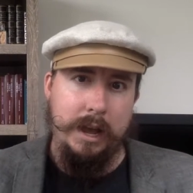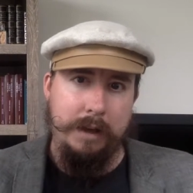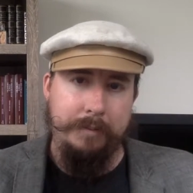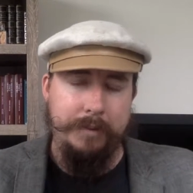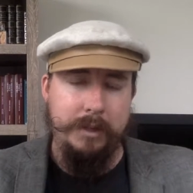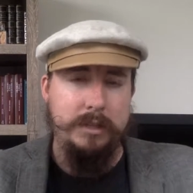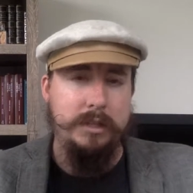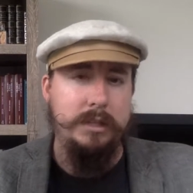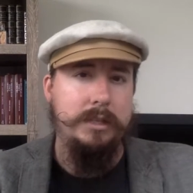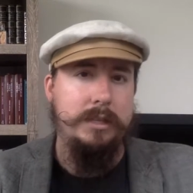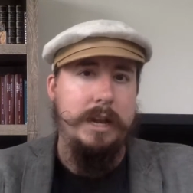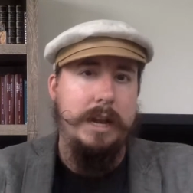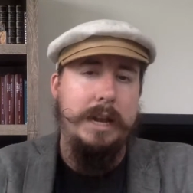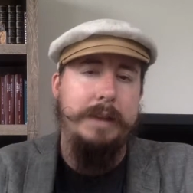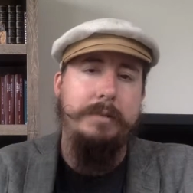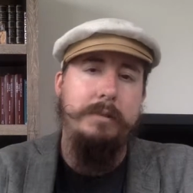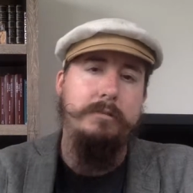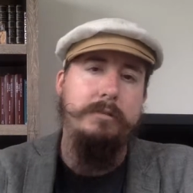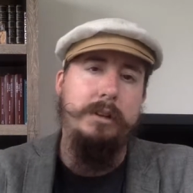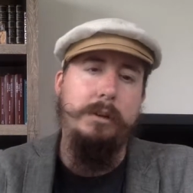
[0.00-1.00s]
This is kind
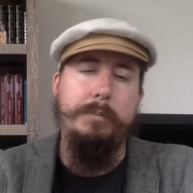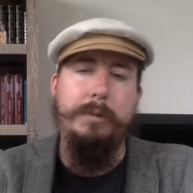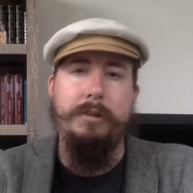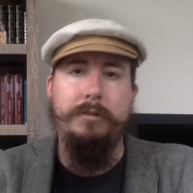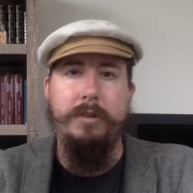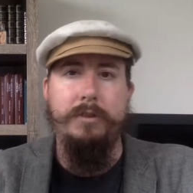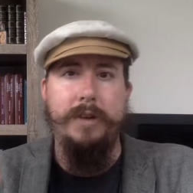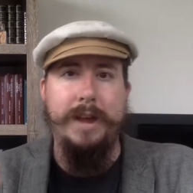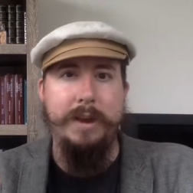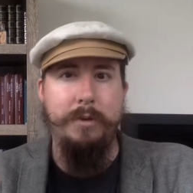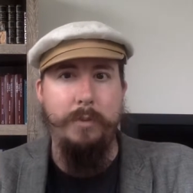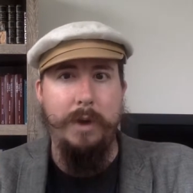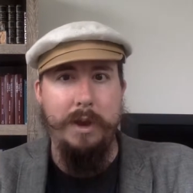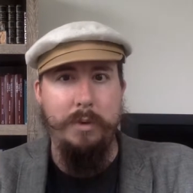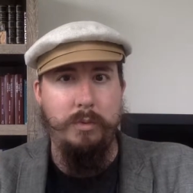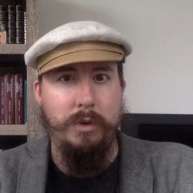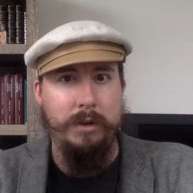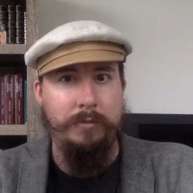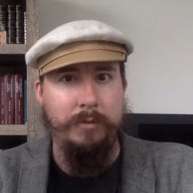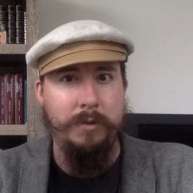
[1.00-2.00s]
of a little bit of a lightweight
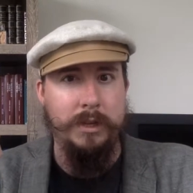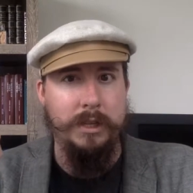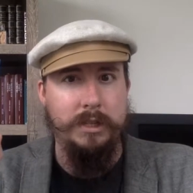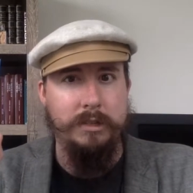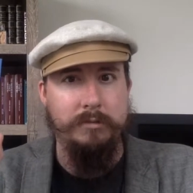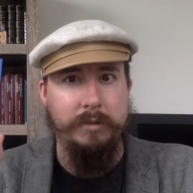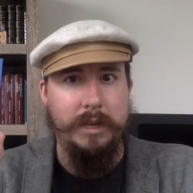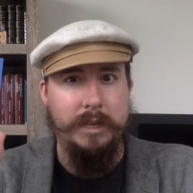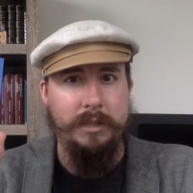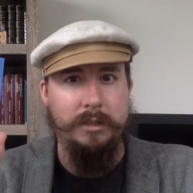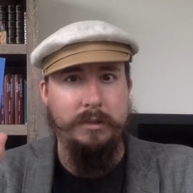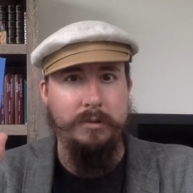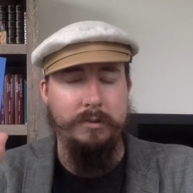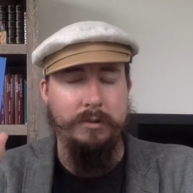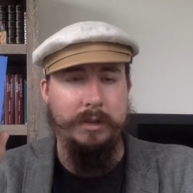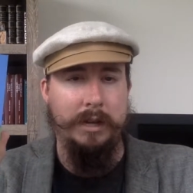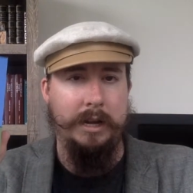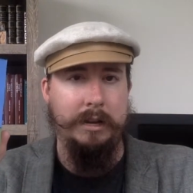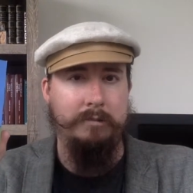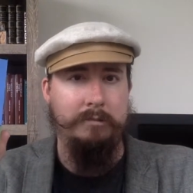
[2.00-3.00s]
one for this list. There's
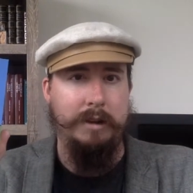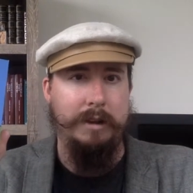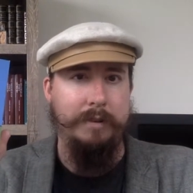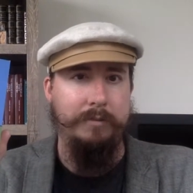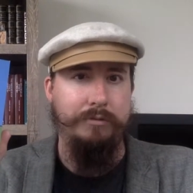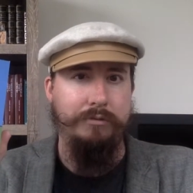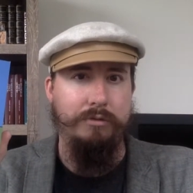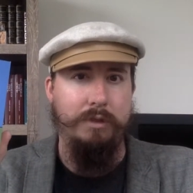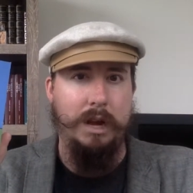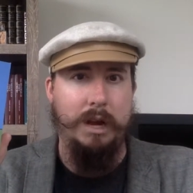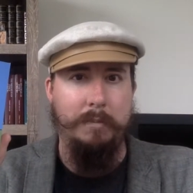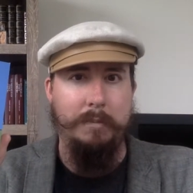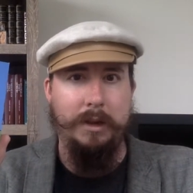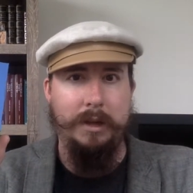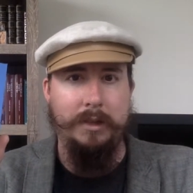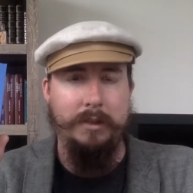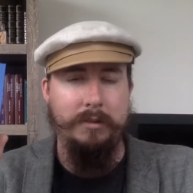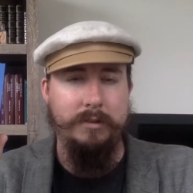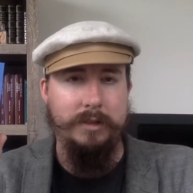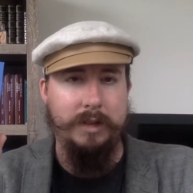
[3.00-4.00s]
not a lot of
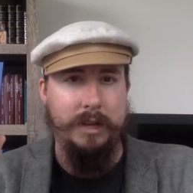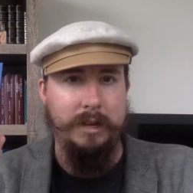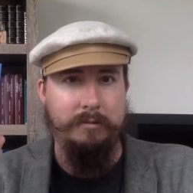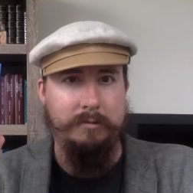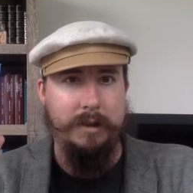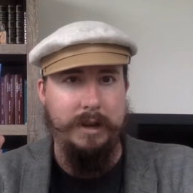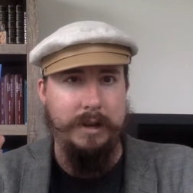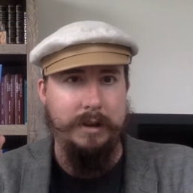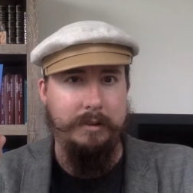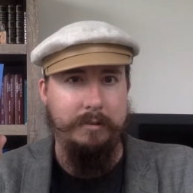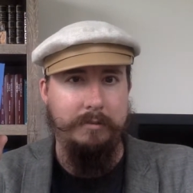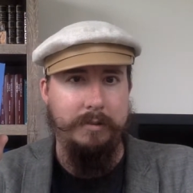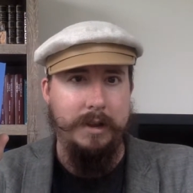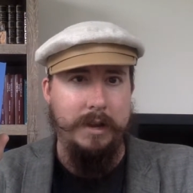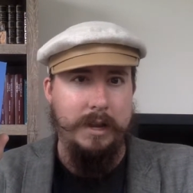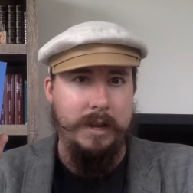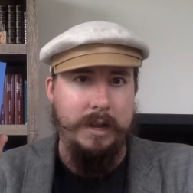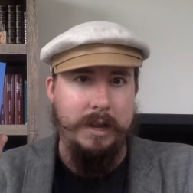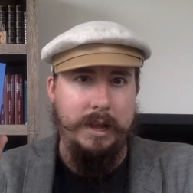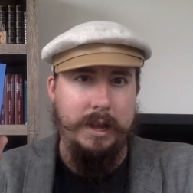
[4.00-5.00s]
drama. There's not a lot of,
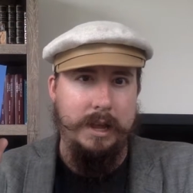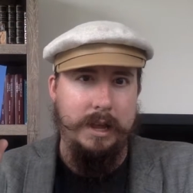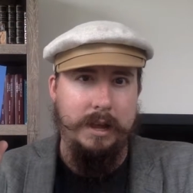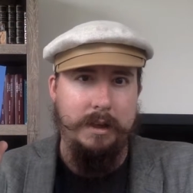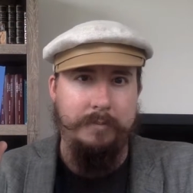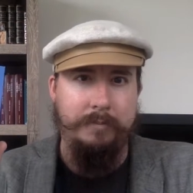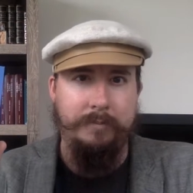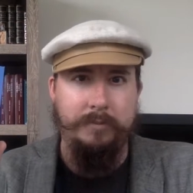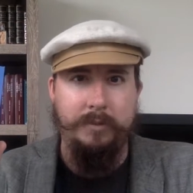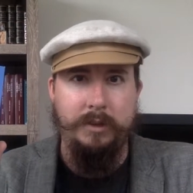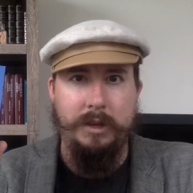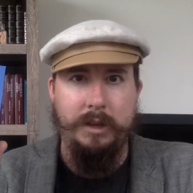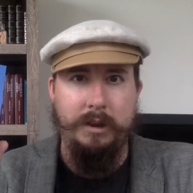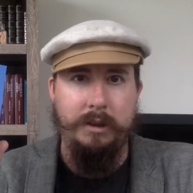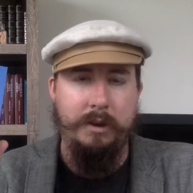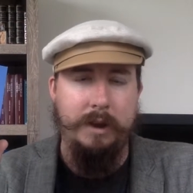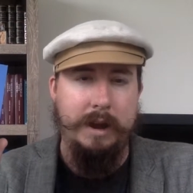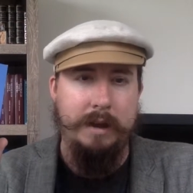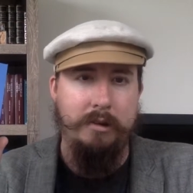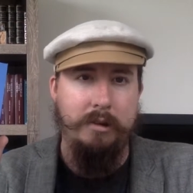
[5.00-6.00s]

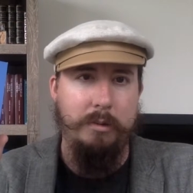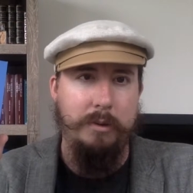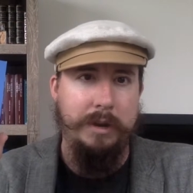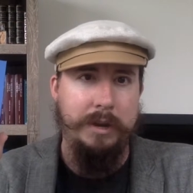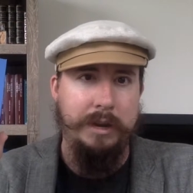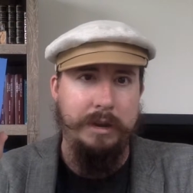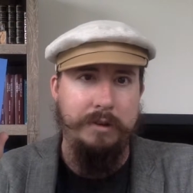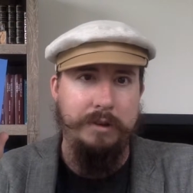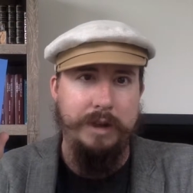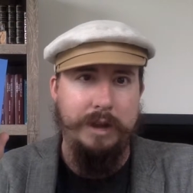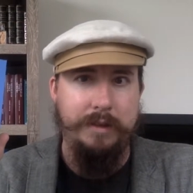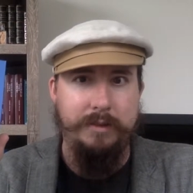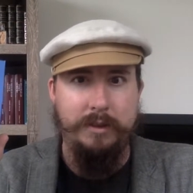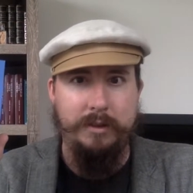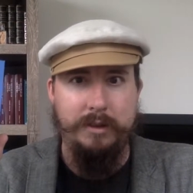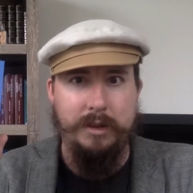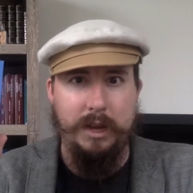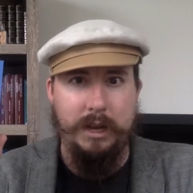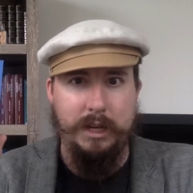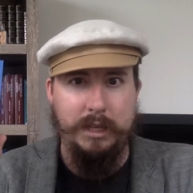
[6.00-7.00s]
harrowing near-death
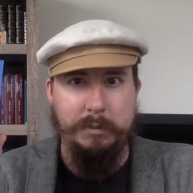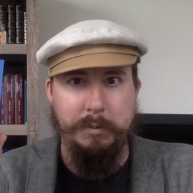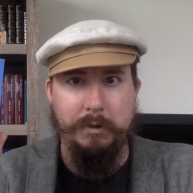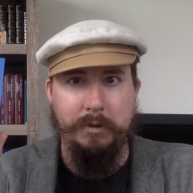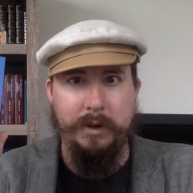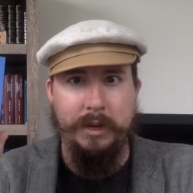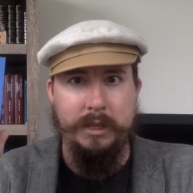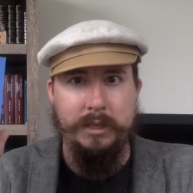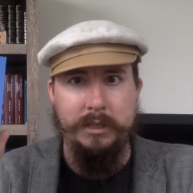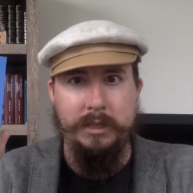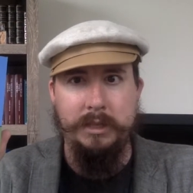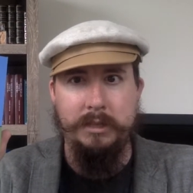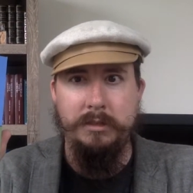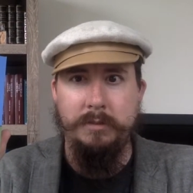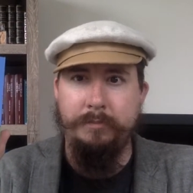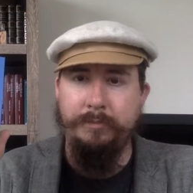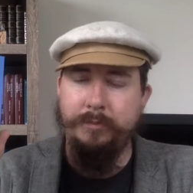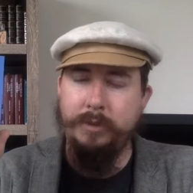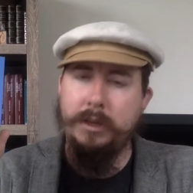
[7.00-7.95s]
experiences.